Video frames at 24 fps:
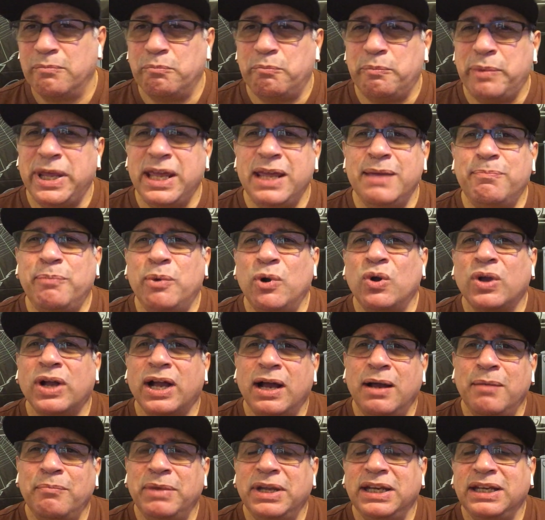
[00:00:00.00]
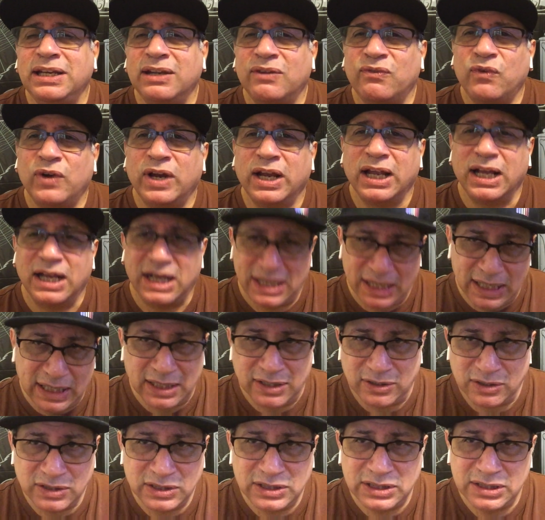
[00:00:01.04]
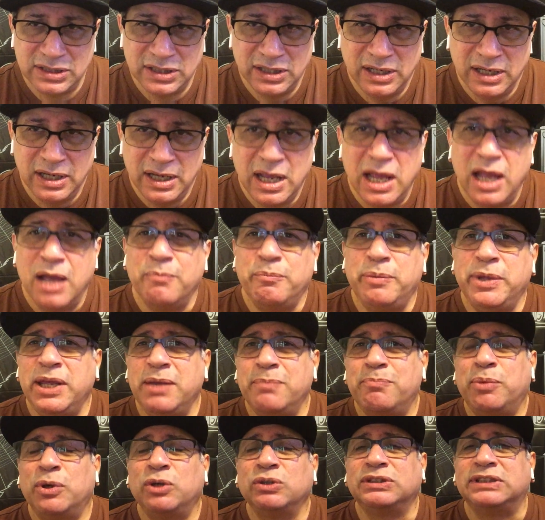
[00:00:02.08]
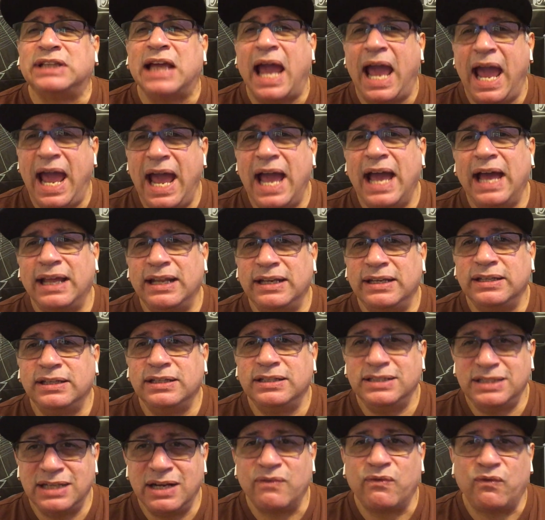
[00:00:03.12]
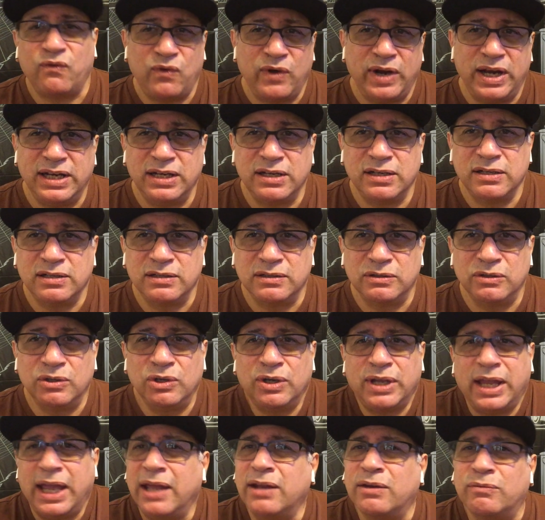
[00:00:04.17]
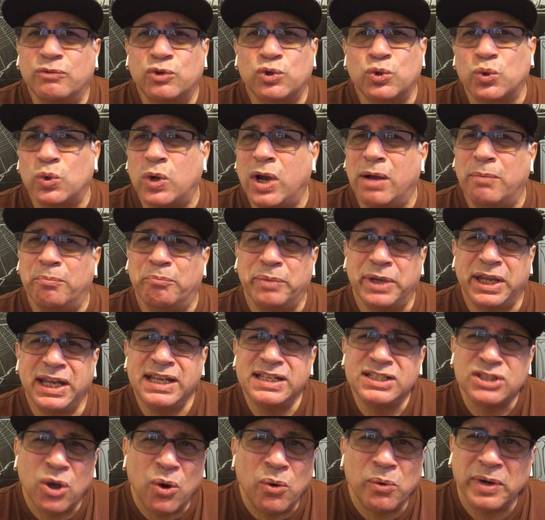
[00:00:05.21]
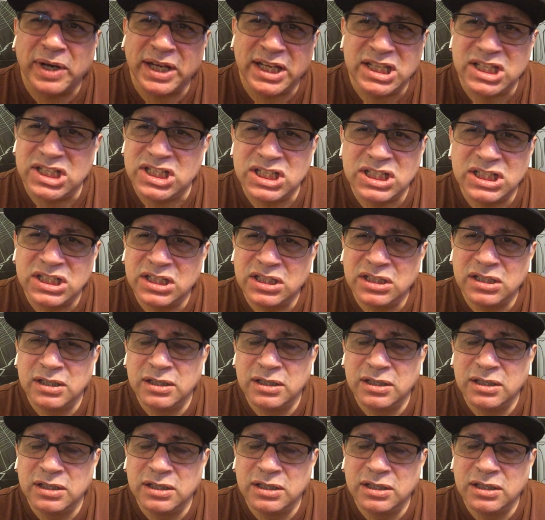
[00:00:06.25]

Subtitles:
People come in different colors. People tan different. Look at Trump. He's orange.